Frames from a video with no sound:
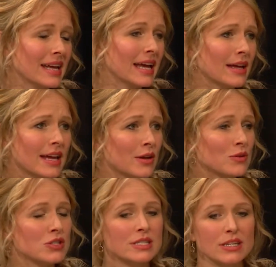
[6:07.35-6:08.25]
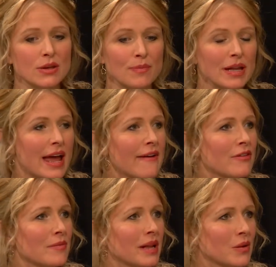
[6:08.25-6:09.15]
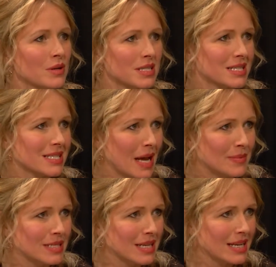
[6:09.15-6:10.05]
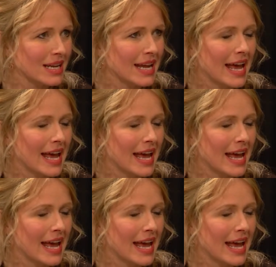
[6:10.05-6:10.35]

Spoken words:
It was just, but everybody was accepted,